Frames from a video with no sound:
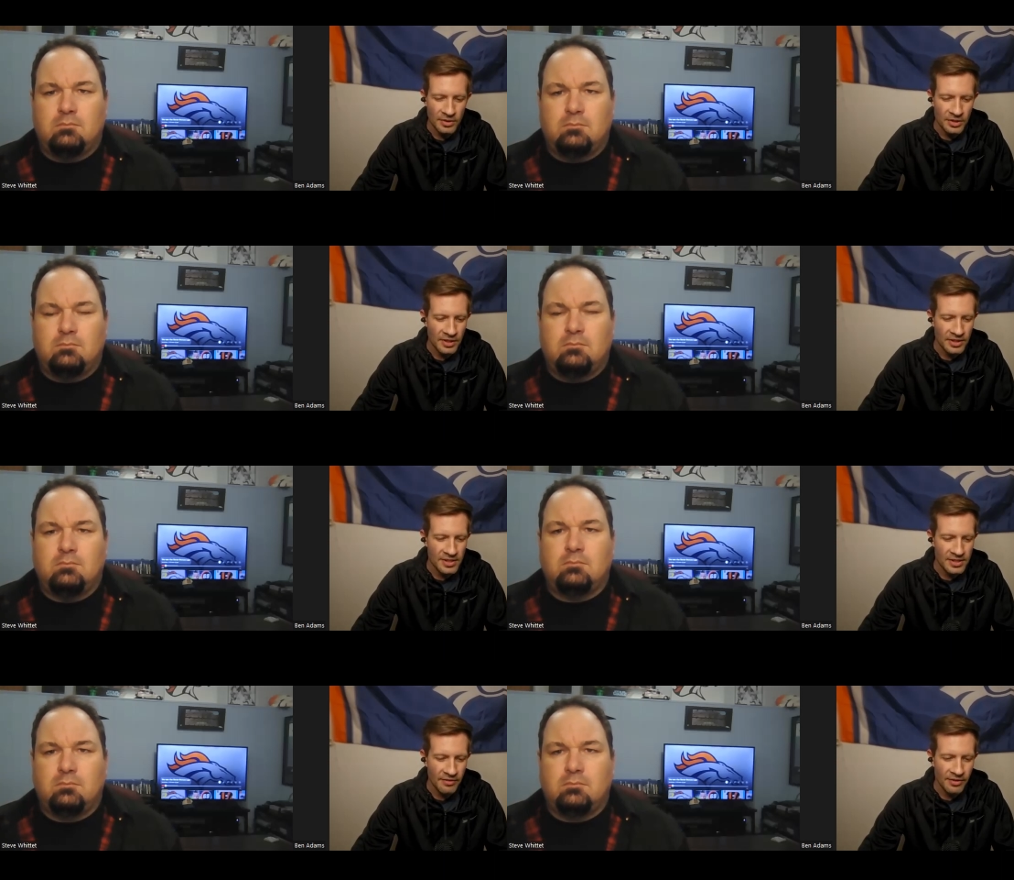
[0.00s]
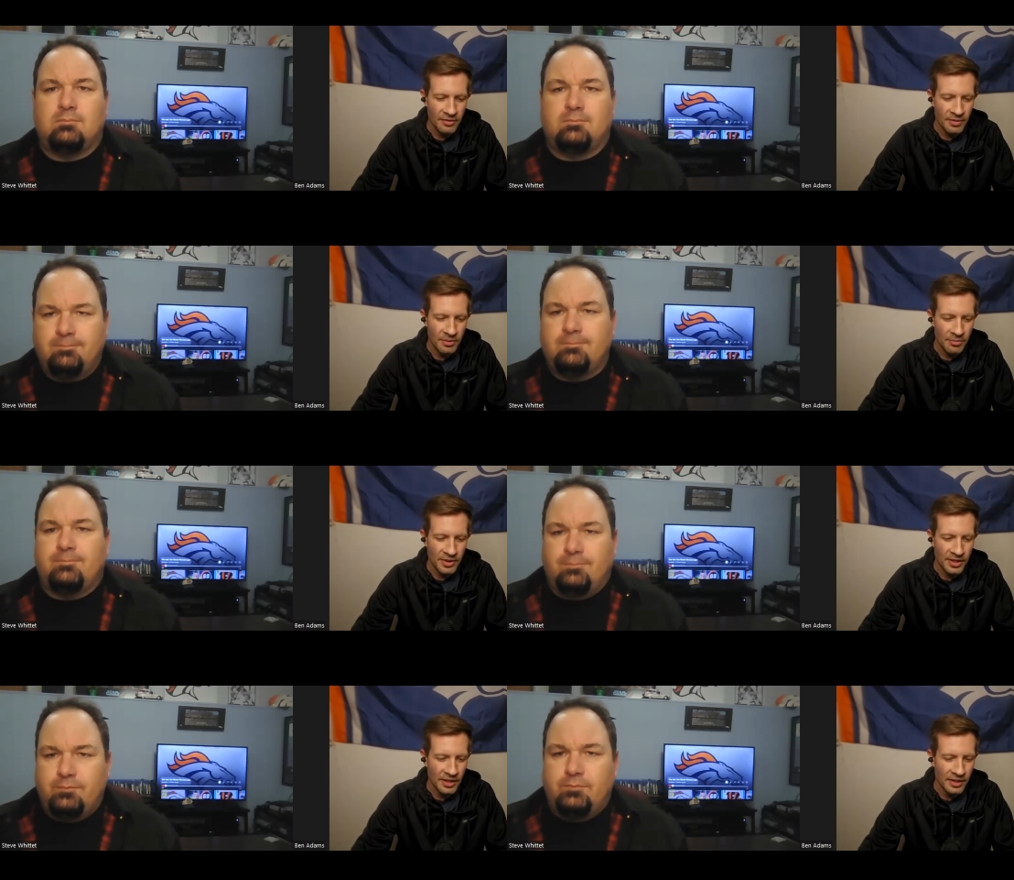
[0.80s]
Speaker 1: We traded a seventh round
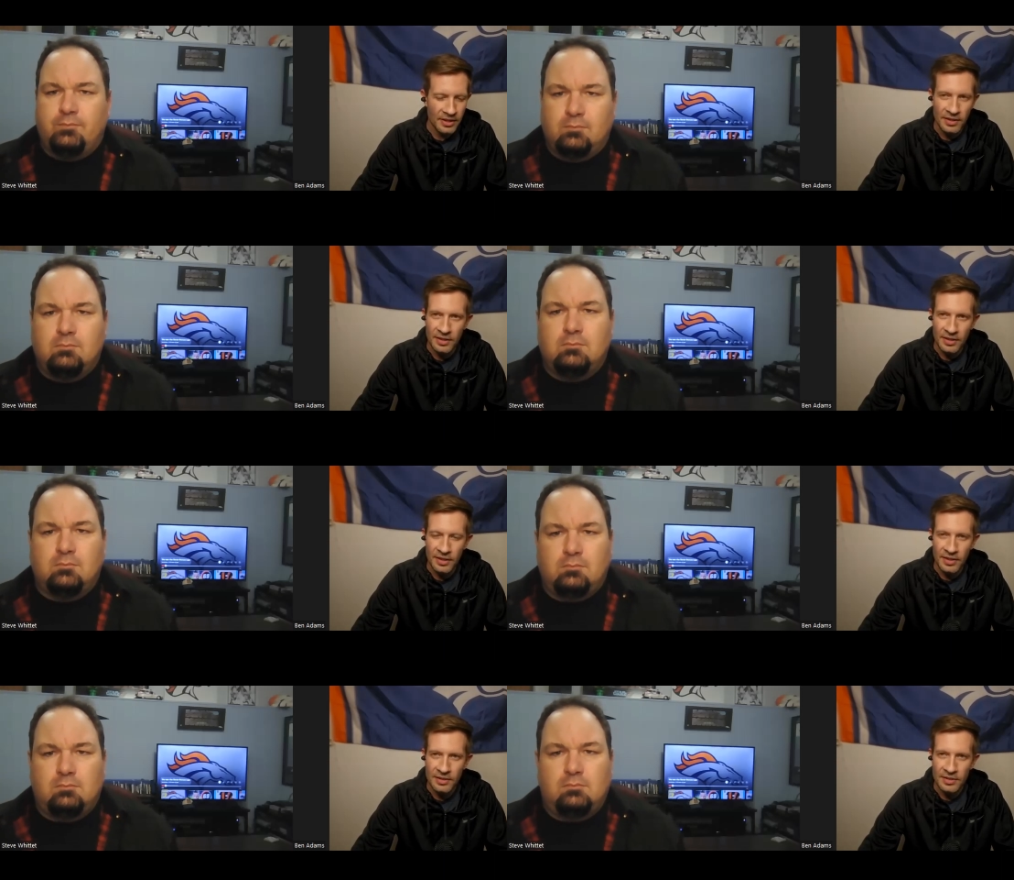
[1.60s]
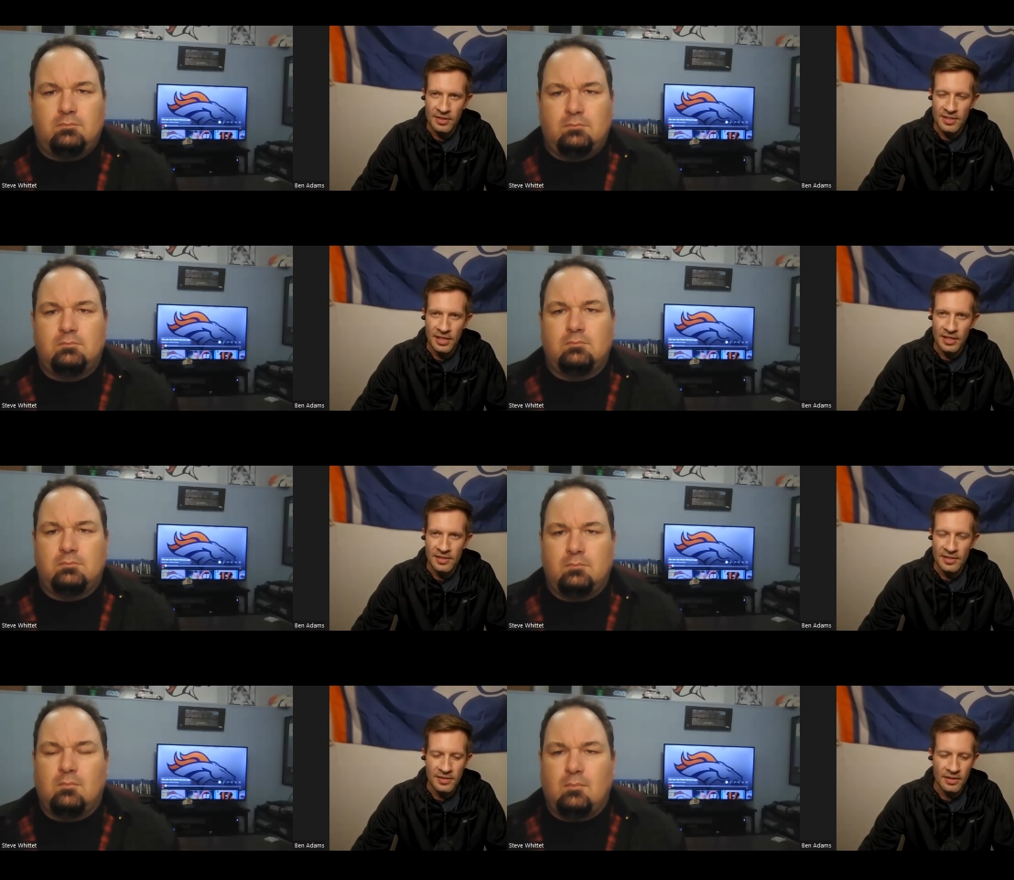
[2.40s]
pick to the
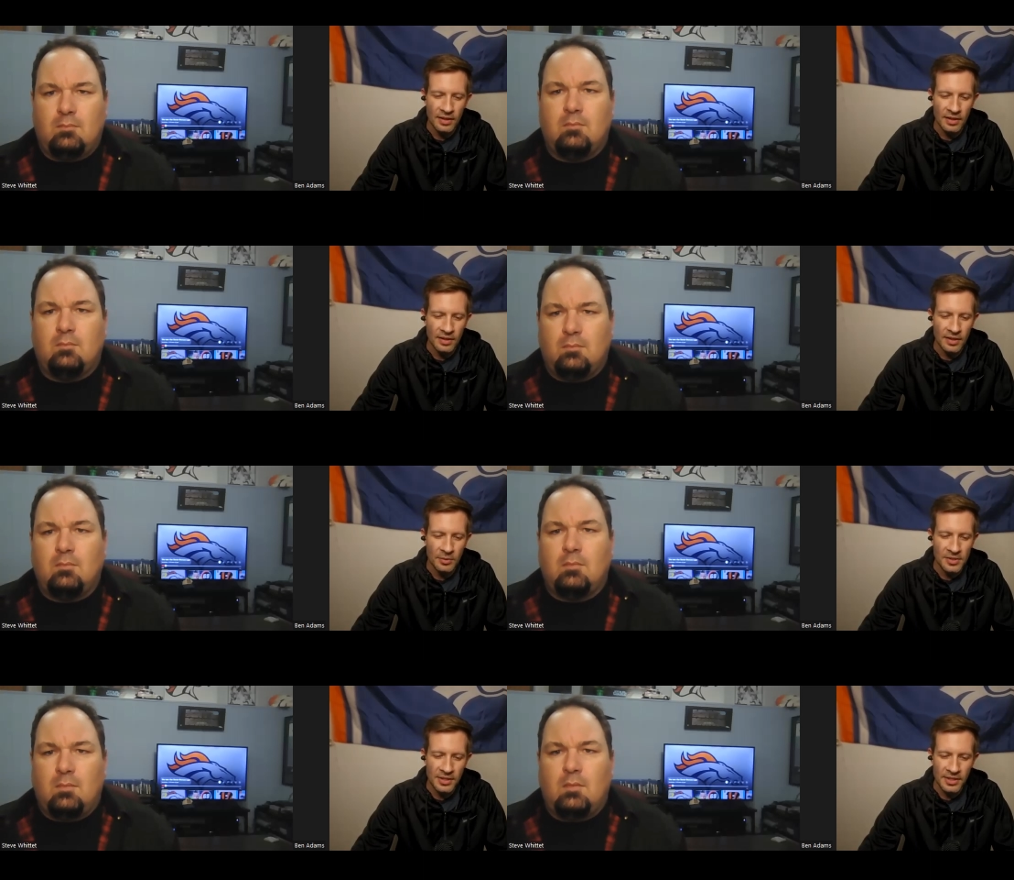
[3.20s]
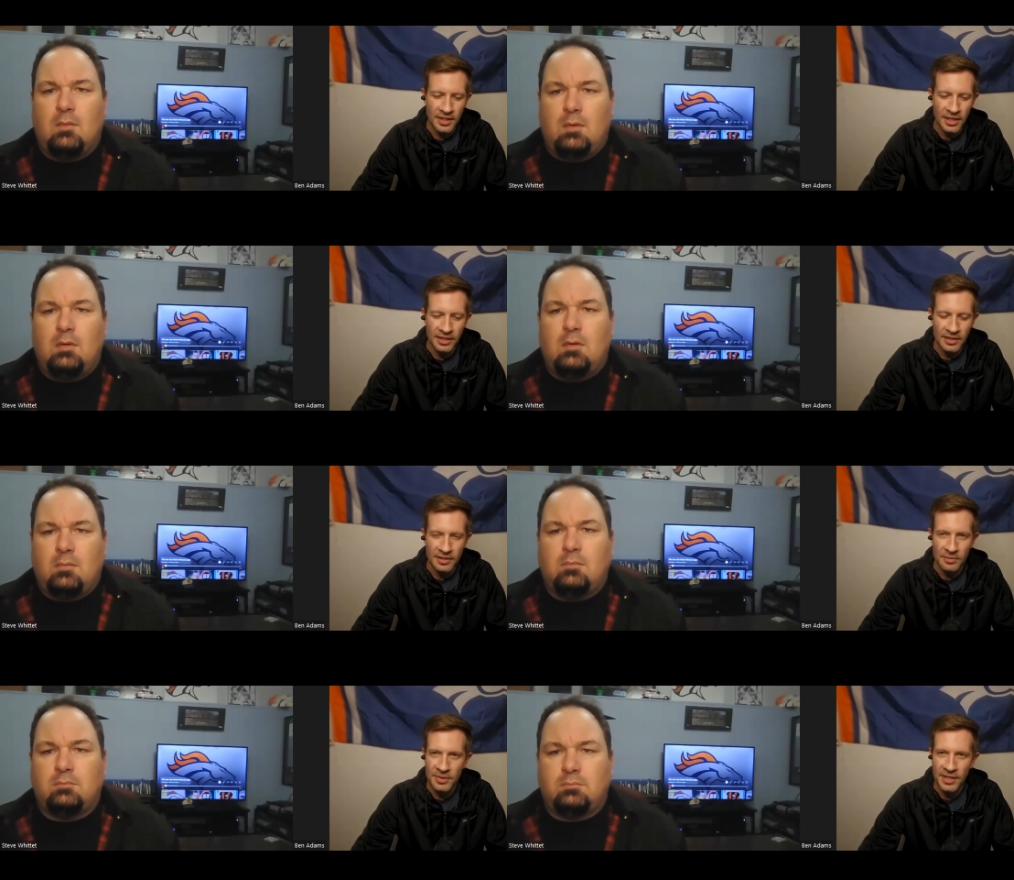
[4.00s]
Saints. It was looking like at
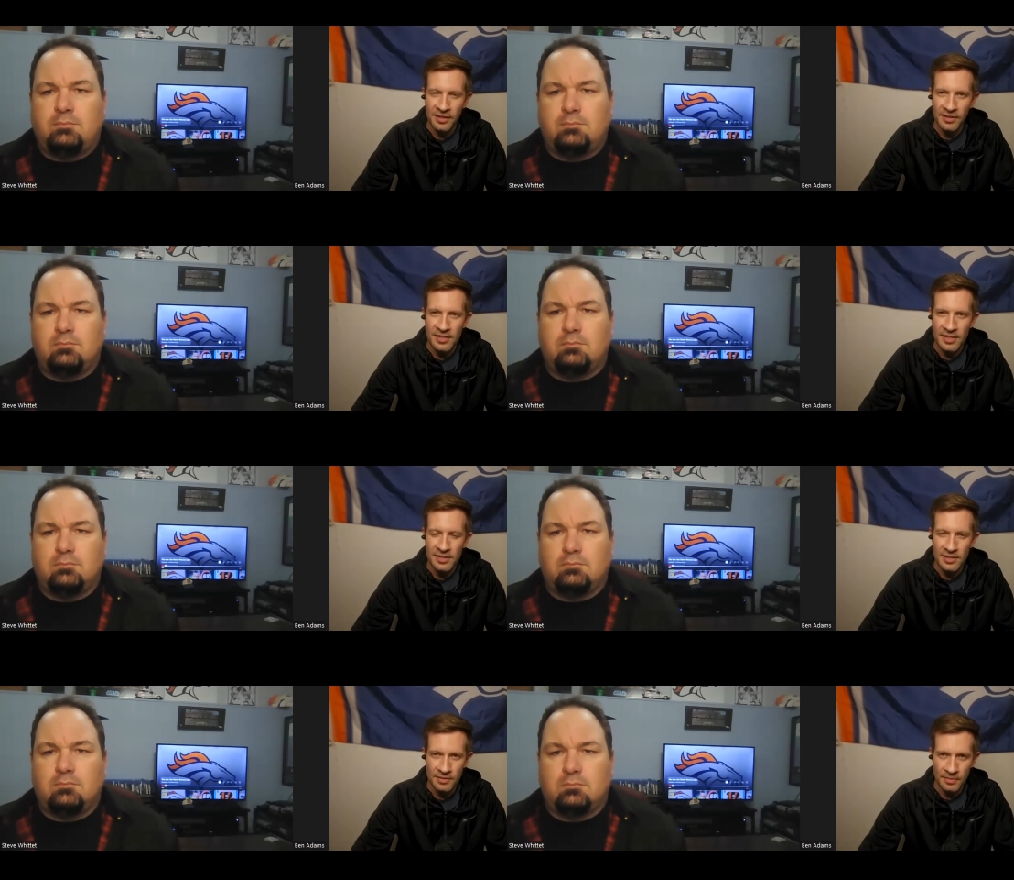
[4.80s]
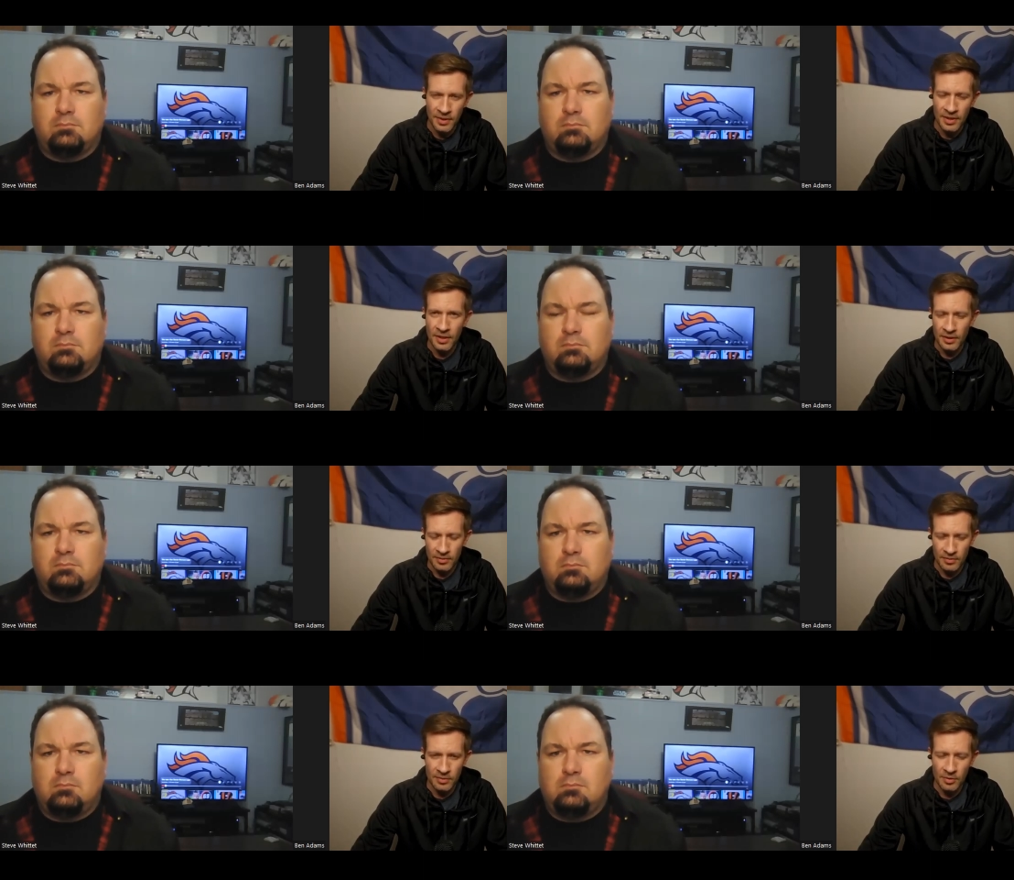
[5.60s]
the beginning of the season,
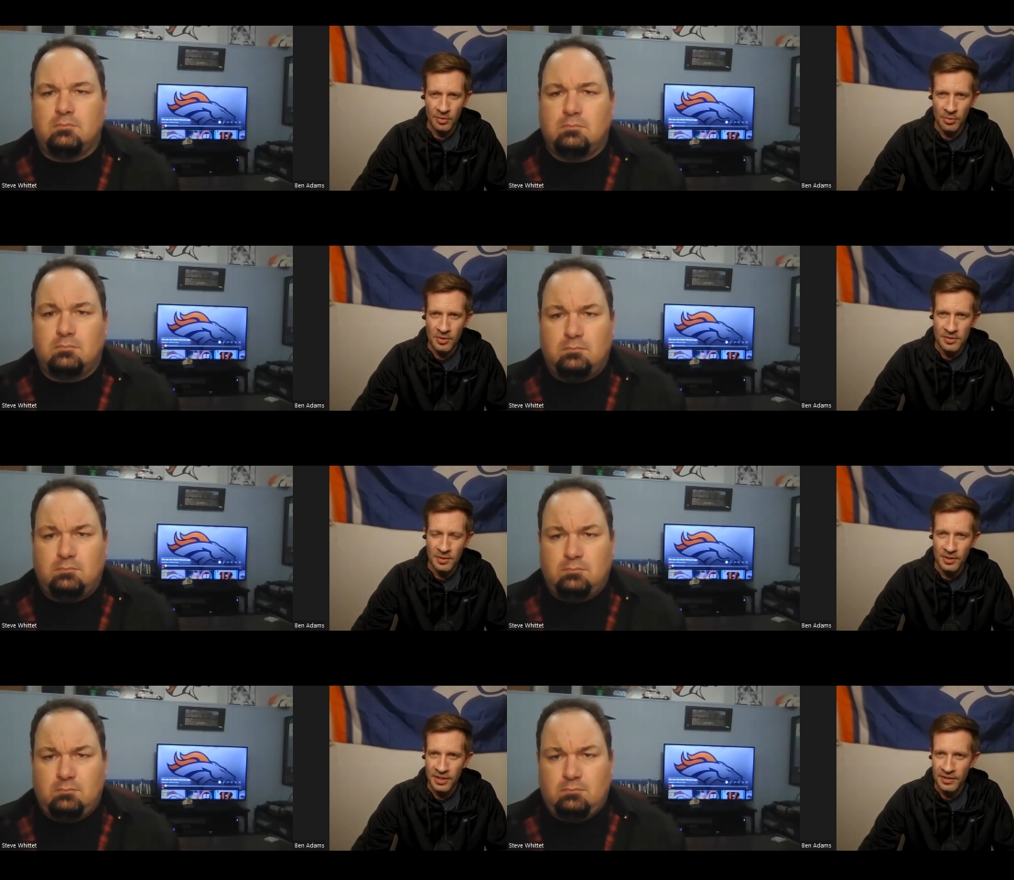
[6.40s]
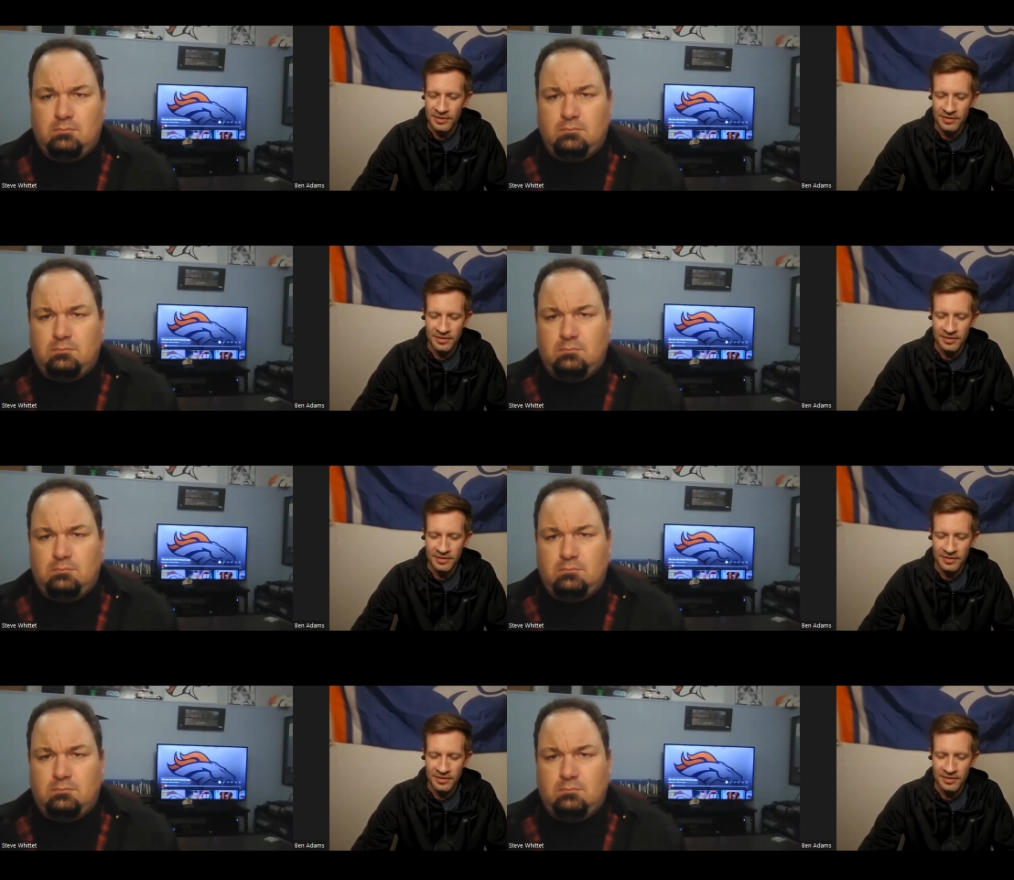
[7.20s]
the reports were that